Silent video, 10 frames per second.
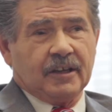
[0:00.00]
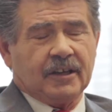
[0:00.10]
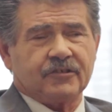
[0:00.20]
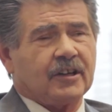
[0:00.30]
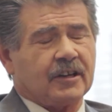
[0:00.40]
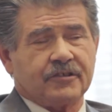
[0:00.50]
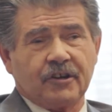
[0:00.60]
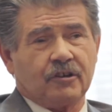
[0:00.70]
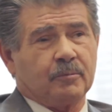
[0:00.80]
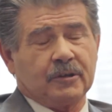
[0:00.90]
It's not a
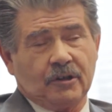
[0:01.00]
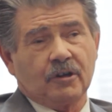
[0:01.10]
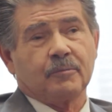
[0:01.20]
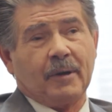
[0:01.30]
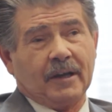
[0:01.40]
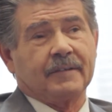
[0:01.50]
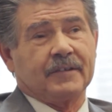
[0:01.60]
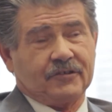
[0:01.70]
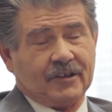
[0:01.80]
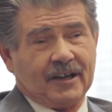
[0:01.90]
terribly long ballot
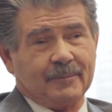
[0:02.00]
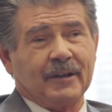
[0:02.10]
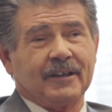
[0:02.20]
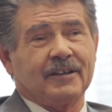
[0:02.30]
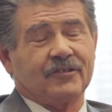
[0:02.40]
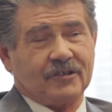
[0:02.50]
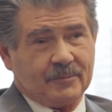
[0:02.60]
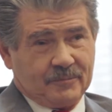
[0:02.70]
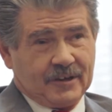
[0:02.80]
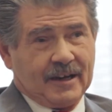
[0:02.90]
this time, like it is
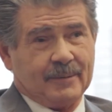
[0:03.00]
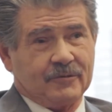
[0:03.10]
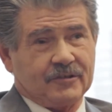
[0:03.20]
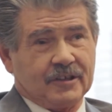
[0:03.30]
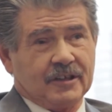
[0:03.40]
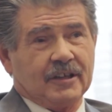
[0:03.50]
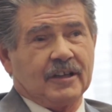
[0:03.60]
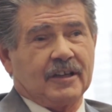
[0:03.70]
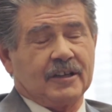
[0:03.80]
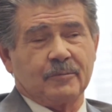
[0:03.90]
sometimes
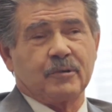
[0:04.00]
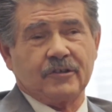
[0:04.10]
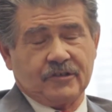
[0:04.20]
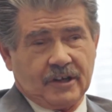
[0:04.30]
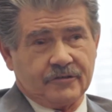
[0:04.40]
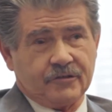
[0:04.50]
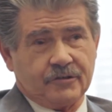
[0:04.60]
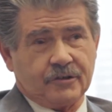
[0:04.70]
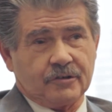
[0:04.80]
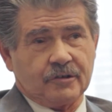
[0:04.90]
in a presidential
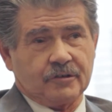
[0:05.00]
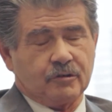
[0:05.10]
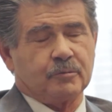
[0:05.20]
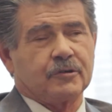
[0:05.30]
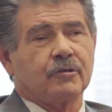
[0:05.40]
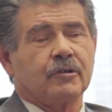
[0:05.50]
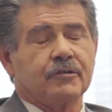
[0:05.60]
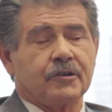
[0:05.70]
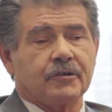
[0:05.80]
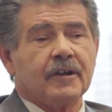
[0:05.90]
year or
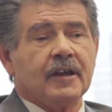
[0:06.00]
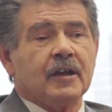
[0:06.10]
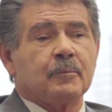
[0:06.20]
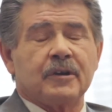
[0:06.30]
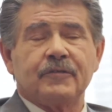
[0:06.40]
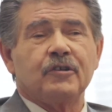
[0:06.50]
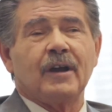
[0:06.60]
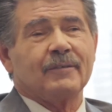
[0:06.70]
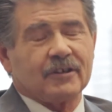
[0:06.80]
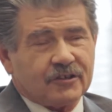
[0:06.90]
gubernatorial year, but if you
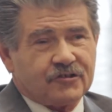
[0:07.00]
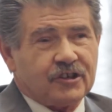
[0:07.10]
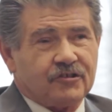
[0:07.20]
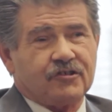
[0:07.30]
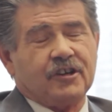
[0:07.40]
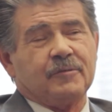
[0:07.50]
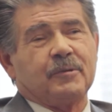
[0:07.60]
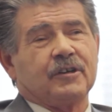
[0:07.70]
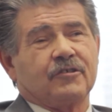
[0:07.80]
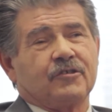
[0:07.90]
have a little cheat sheet
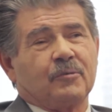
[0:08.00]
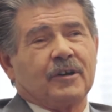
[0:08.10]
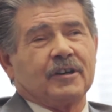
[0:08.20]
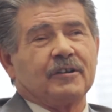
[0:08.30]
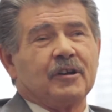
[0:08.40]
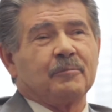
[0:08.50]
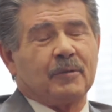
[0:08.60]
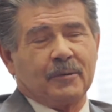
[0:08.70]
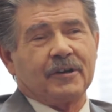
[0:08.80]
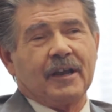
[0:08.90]
because you want to
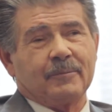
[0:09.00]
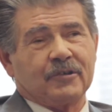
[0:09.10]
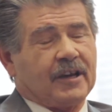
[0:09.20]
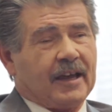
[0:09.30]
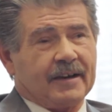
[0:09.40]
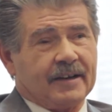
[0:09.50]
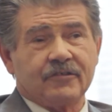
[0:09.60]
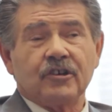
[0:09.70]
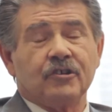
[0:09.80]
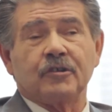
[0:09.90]
remember the names of
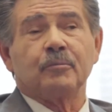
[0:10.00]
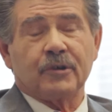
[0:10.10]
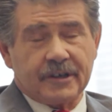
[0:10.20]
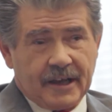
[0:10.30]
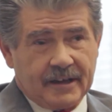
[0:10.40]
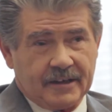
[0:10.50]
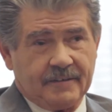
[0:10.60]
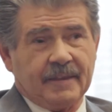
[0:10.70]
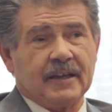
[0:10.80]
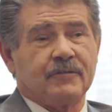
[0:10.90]
candidates, you can bring that
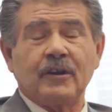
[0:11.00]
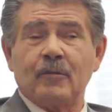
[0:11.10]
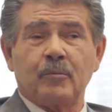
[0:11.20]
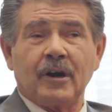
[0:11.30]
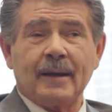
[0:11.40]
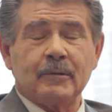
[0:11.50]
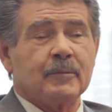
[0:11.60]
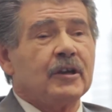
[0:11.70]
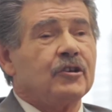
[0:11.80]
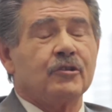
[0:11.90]
in. If you have a
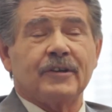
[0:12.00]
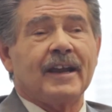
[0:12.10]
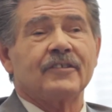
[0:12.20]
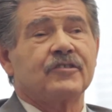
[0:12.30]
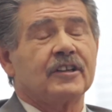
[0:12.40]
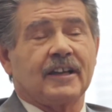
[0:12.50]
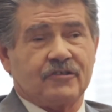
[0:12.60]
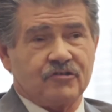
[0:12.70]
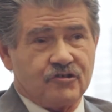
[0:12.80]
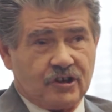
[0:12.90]
problem, you can ask the
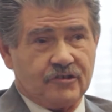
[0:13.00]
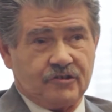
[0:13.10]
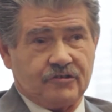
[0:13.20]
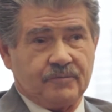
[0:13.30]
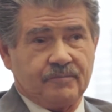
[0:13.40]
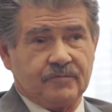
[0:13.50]
election judges.